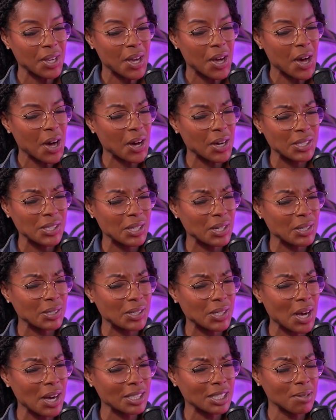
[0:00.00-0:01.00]
also
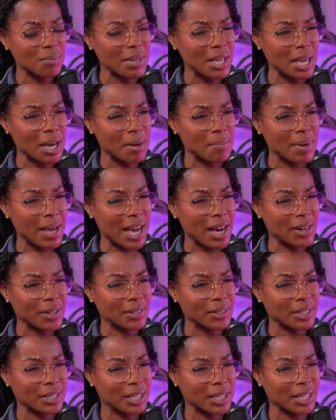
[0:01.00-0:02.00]
talk to me
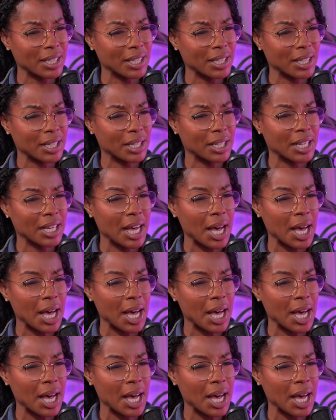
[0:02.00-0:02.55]
about the